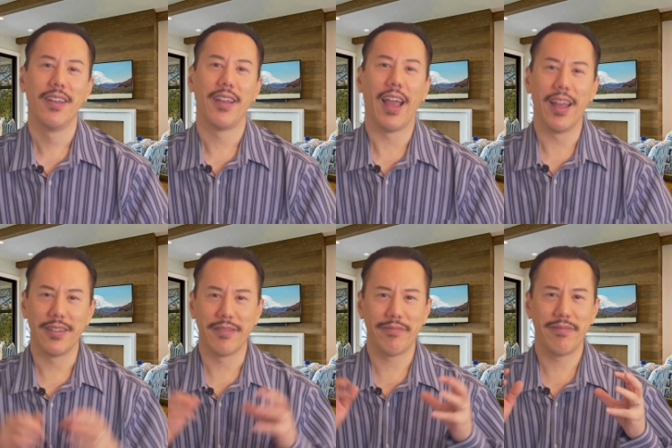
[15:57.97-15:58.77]

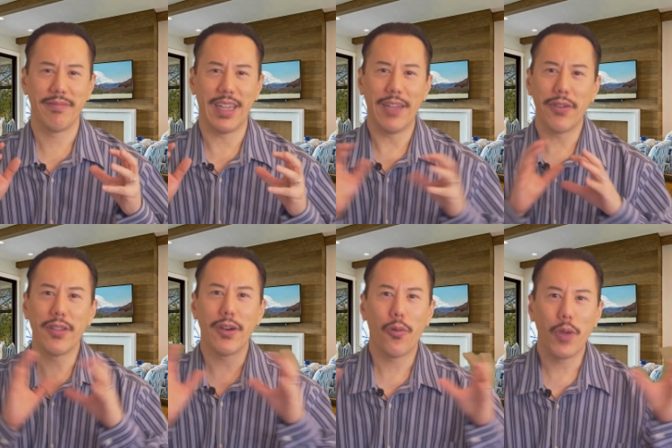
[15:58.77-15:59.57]
And
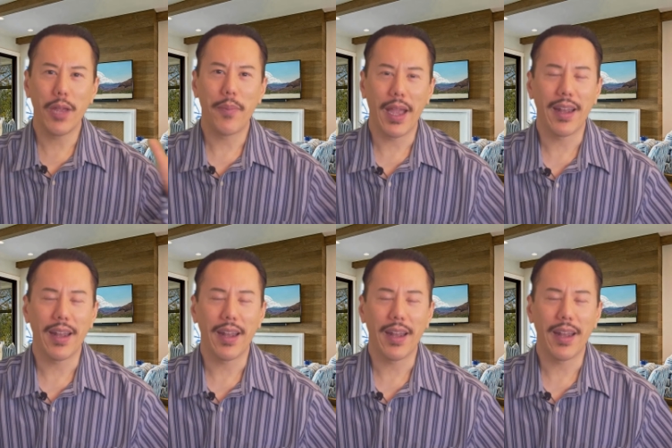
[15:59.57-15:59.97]
even though we may